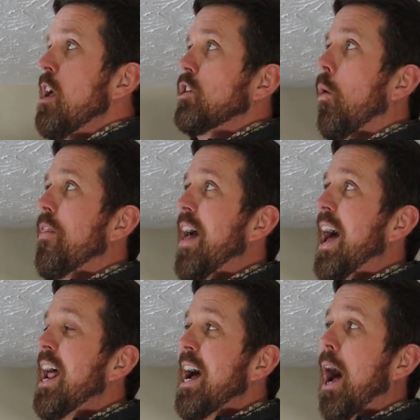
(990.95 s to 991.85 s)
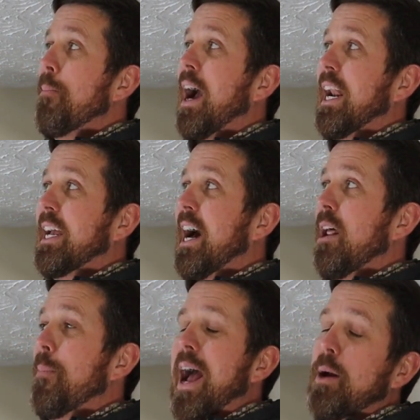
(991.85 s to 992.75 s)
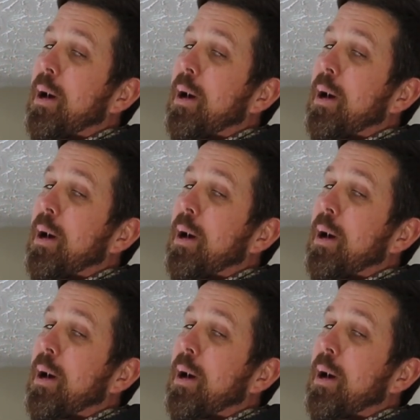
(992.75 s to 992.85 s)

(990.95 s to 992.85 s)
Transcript: So that, I'm not gonna cut it back,